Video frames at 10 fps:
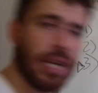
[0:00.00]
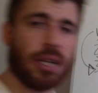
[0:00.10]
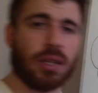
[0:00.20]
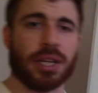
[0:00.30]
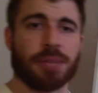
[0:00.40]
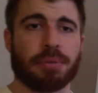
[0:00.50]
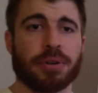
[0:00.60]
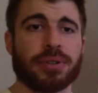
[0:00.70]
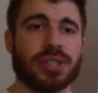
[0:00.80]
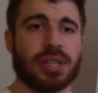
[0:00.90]
it'll, it
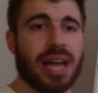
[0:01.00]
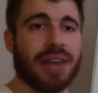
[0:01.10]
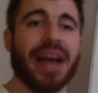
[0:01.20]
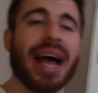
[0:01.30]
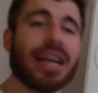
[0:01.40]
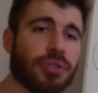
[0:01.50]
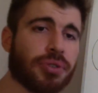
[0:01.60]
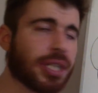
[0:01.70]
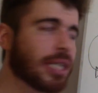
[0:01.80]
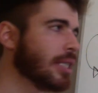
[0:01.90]
produces a lot of
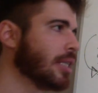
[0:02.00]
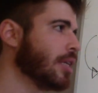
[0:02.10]
estrogen.